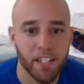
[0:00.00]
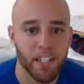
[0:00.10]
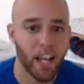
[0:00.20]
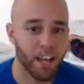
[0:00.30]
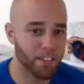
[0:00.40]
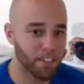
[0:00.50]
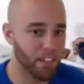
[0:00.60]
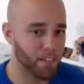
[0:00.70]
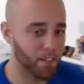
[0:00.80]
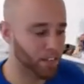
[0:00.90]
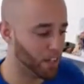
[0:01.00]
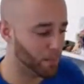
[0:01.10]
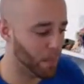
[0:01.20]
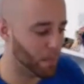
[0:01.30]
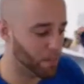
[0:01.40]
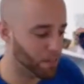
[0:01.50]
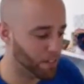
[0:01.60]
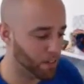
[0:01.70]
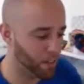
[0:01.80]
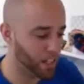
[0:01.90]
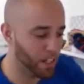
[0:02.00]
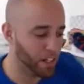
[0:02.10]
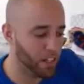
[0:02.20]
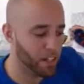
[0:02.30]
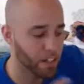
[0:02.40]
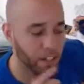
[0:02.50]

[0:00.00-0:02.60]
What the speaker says: Yeah, I don't think we're going to be able to do it here.